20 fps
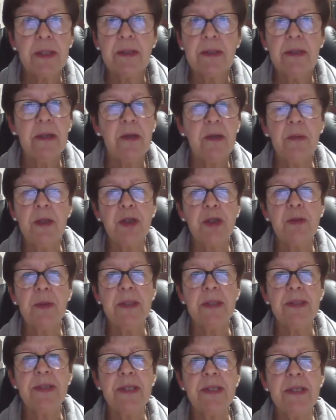I don't know which
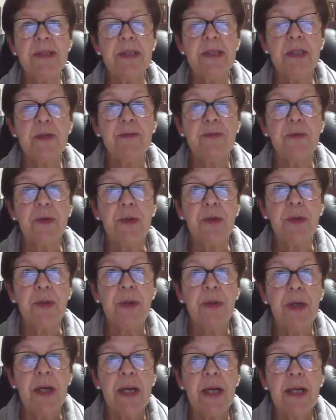one is the easiest for you.
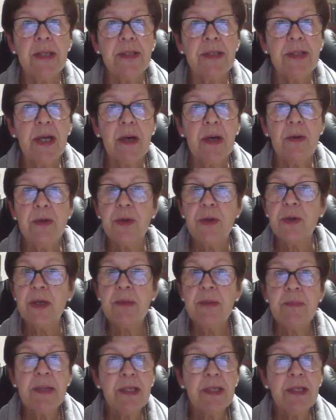So you can